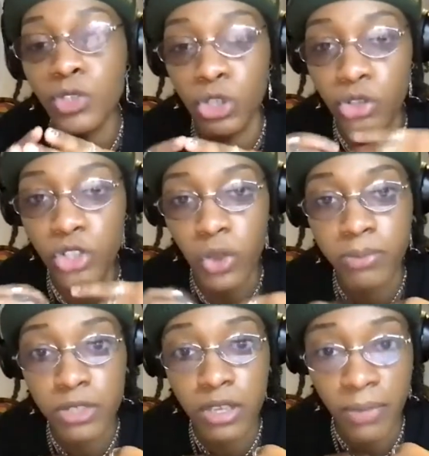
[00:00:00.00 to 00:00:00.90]
I just want you to
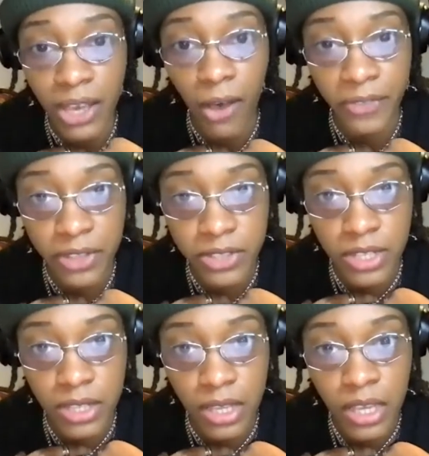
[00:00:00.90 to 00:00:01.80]
show up to me
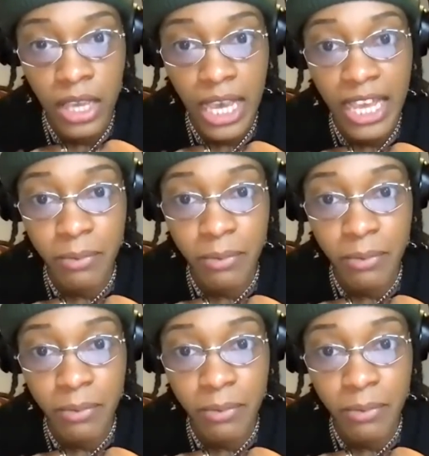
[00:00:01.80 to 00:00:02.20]
authentically.